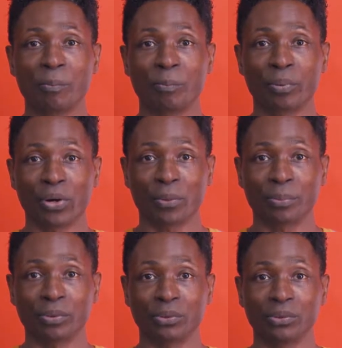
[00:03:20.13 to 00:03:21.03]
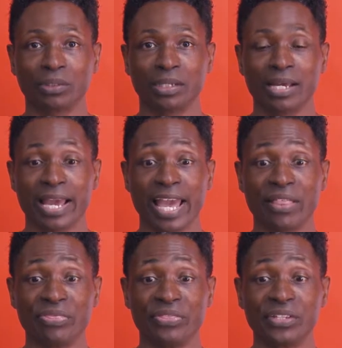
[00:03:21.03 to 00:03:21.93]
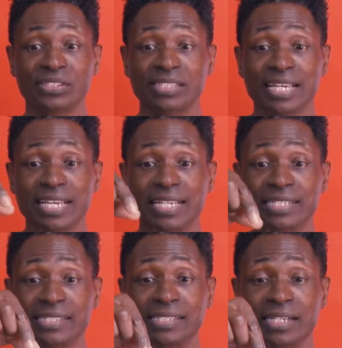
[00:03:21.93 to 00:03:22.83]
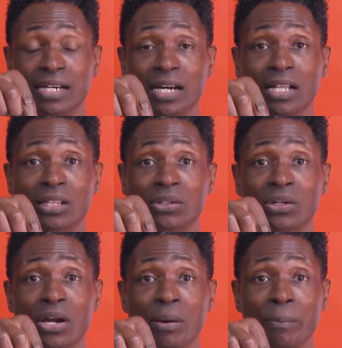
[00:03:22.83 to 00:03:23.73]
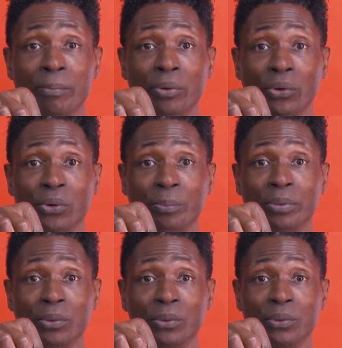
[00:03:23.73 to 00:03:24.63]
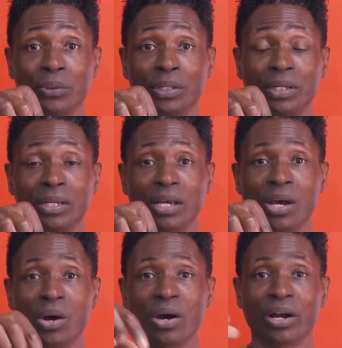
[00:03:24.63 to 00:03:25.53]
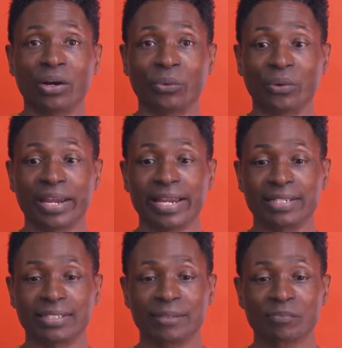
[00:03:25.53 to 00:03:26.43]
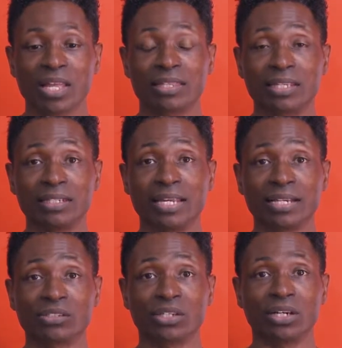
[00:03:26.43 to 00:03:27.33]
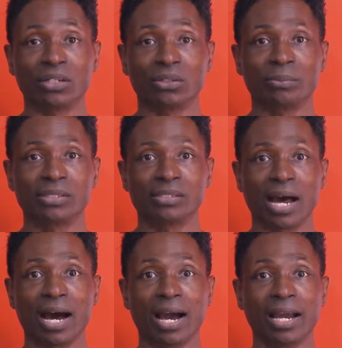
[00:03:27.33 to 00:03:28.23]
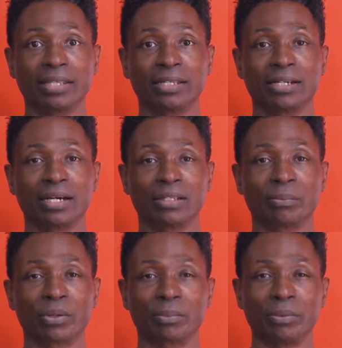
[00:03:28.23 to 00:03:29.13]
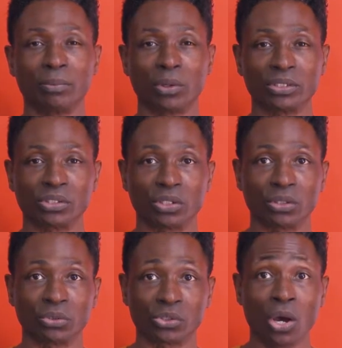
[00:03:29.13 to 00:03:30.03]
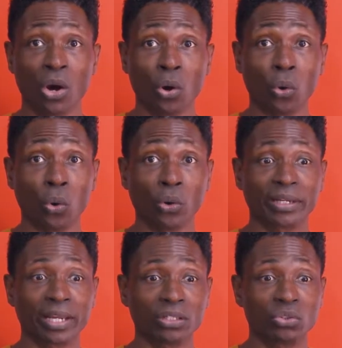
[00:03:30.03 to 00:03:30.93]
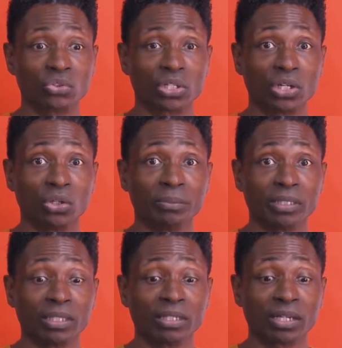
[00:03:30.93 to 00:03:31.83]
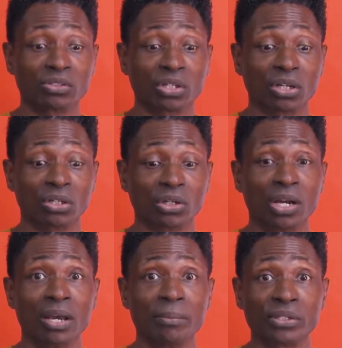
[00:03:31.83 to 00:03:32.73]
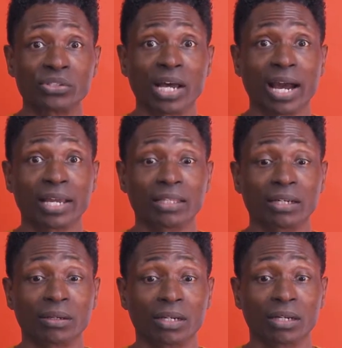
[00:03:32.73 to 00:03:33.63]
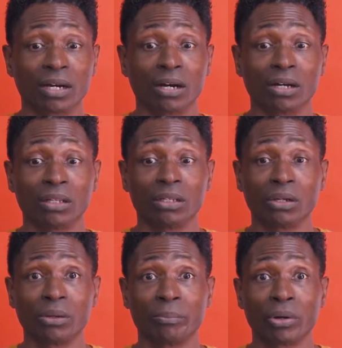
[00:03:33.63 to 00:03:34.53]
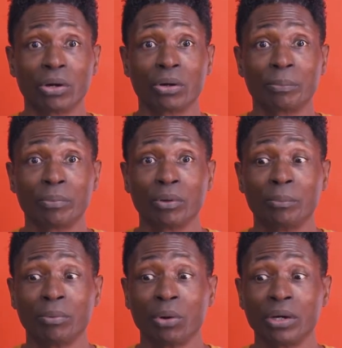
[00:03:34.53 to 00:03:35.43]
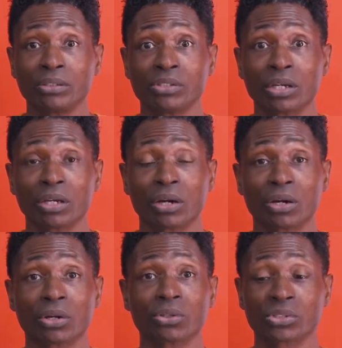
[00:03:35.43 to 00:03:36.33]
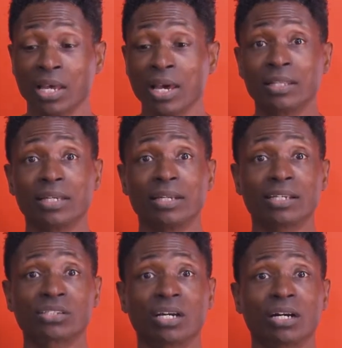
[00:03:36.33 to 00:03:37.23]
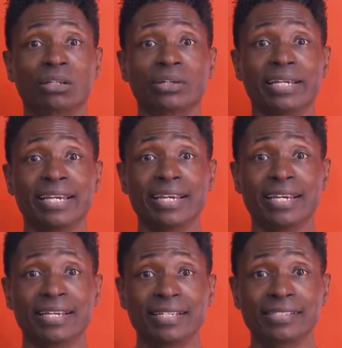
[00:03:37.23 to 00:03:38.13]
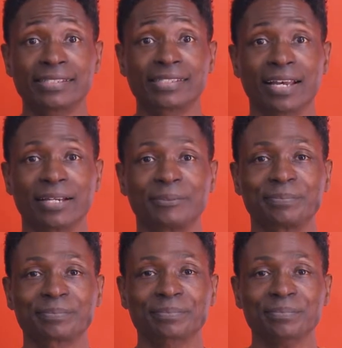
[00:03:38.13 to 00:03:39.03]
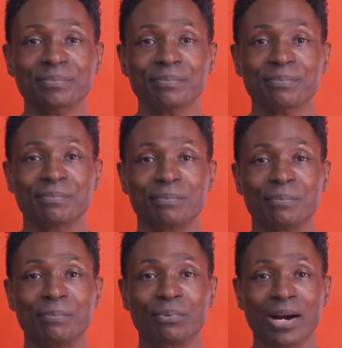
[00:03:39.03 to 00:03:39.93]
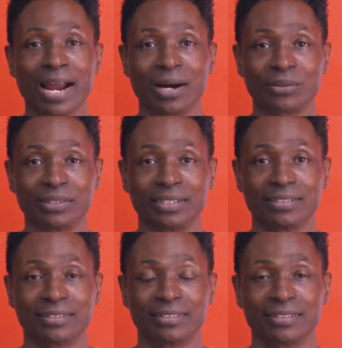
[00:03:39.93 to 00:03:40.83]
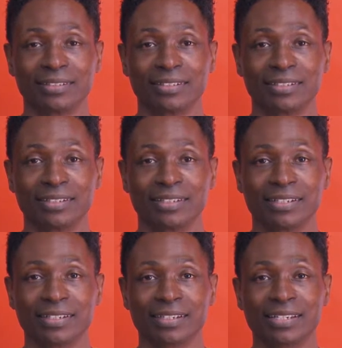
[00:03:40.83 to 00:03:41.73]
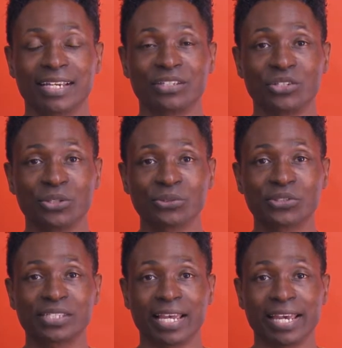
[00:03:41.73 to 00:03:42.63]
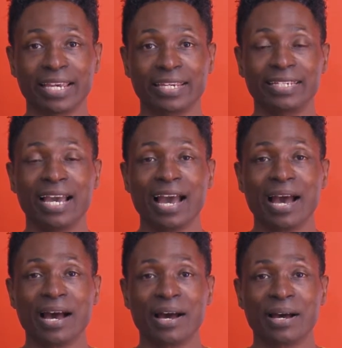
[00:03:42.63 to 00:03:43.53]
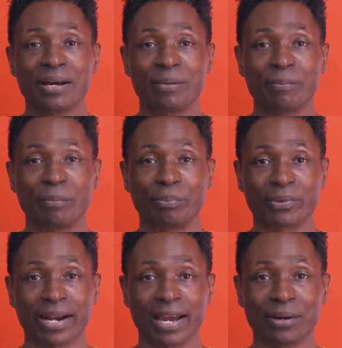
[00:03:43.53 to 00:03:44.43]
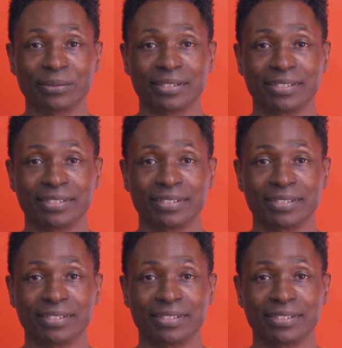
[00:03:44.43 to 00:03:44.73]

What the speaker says: Purple. And this is the color purple. Great. The next color beside the color purple, boys and girls. Oh, can you tell me the next color beside the color purple, boys and girls? The next color is brown. Can you say brown?